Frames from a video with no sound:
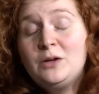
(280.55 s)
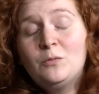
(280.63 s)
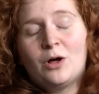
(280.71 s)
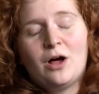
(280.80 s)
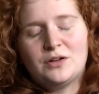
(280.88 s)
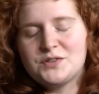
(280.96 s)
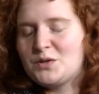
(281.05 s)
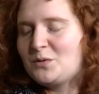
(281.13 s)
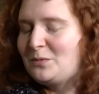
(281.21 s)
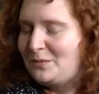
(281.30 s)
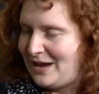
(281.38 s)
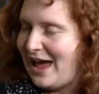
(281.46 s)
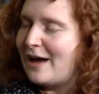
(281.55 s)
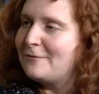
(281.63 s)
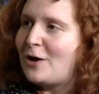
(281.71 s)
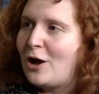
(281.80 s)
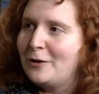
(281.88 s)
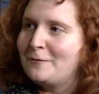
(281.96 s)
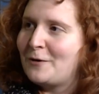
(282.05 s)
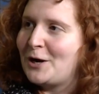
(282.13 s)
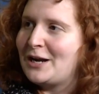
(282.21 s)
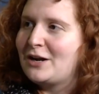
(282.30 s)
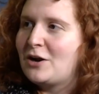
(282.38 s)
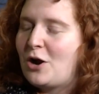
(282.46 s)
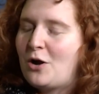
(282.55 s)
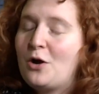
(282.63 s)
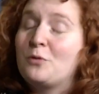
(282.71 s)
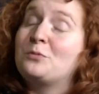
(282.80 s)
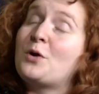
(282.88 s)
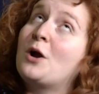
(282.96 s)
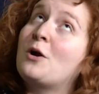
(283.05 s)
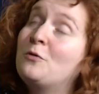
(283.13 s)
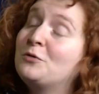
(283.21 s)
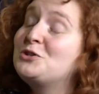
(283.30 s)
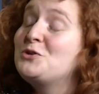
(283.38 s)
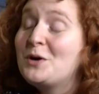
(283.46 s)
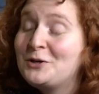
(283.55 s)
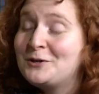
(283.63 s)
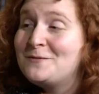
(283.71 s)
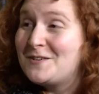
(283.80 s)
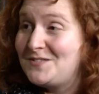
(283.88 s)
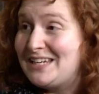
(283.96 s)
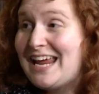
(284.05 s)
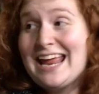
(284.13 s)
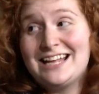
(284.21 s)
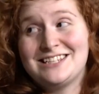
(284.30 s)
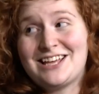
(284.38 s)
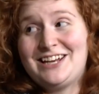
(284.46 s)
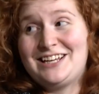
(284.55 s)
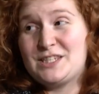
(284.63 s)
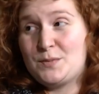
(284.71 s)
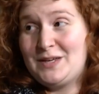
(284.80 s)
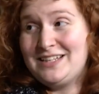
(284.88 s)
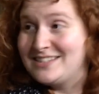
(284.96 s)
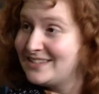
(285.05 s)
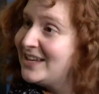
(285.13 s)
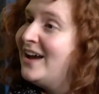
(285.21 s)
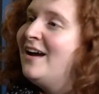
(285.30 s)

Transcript: we'll also have all of our over 250 hands-on exhibits,